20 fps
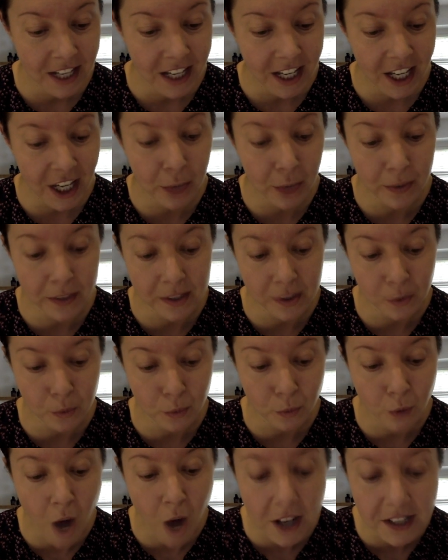It was
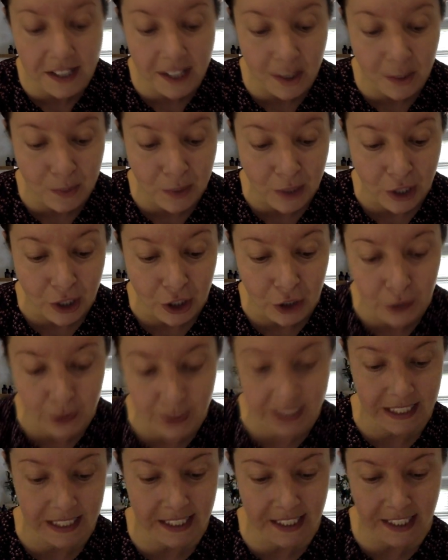ROSM
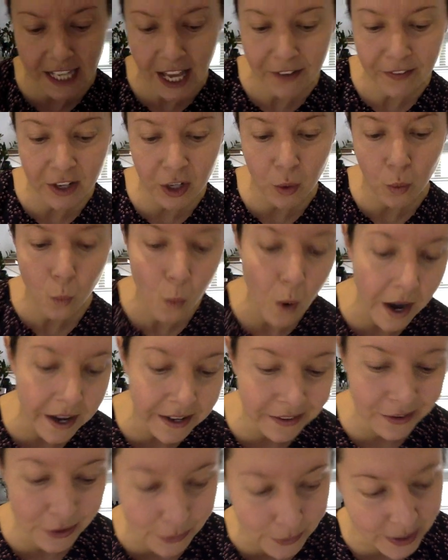Unit
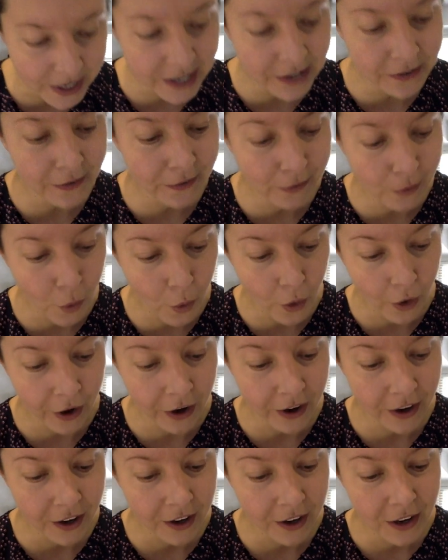
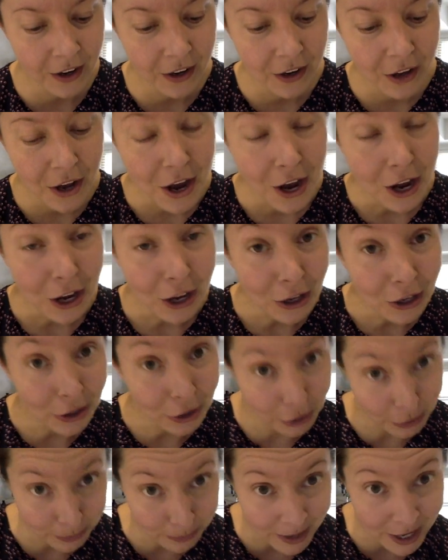7134.
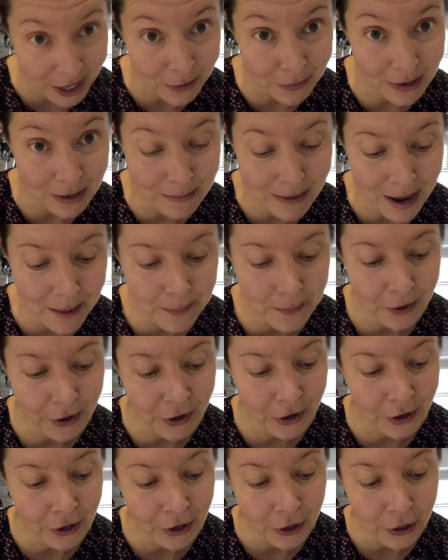You might
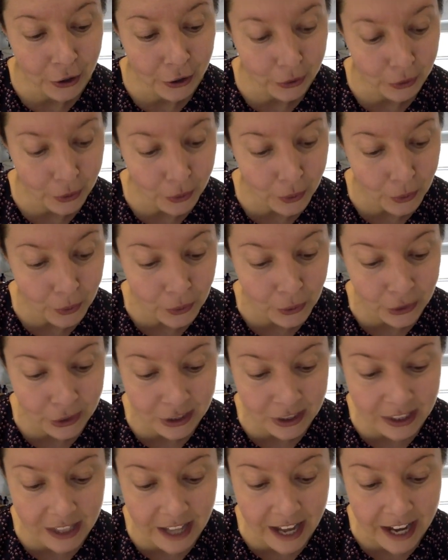remember her
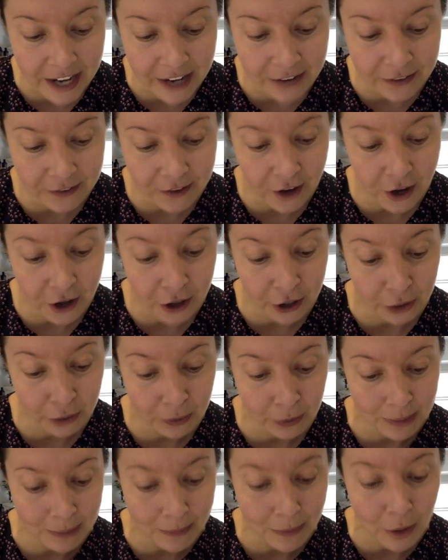old life on a
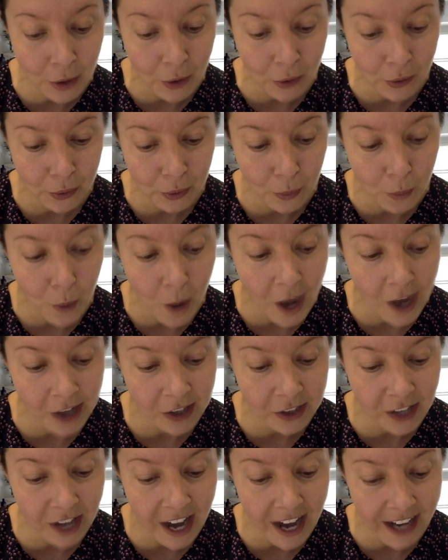remote
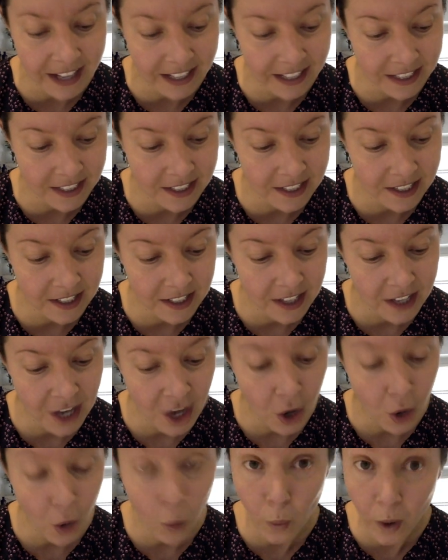wild island.
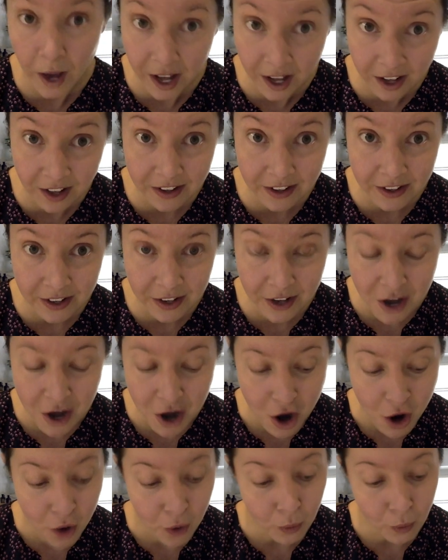Well,
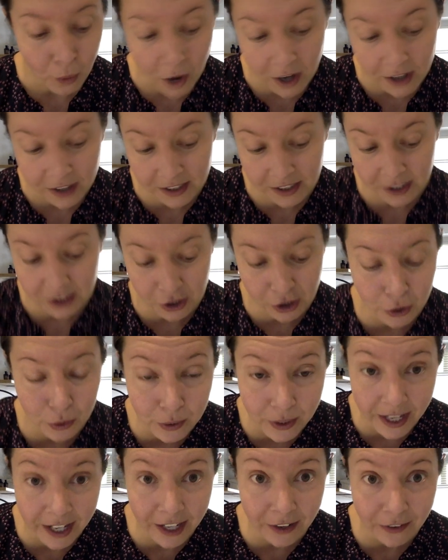Roz's new
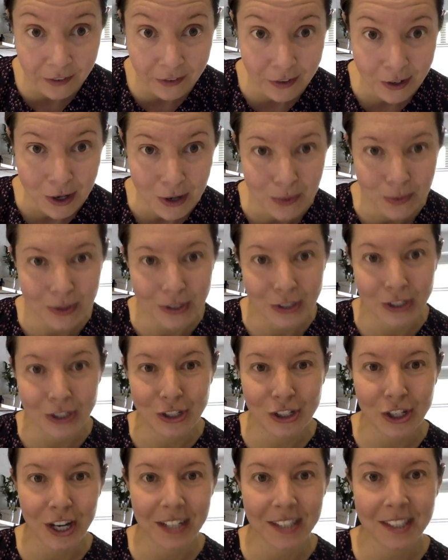life was
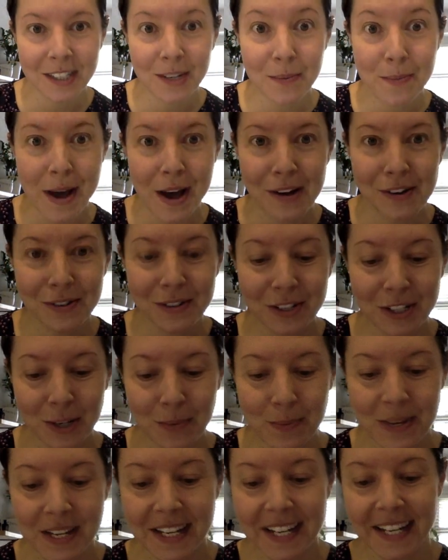just about to
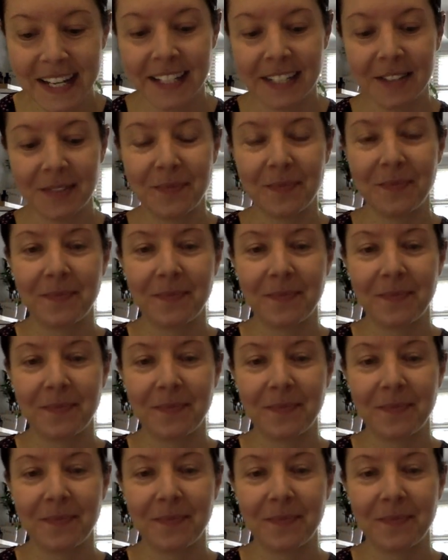begin.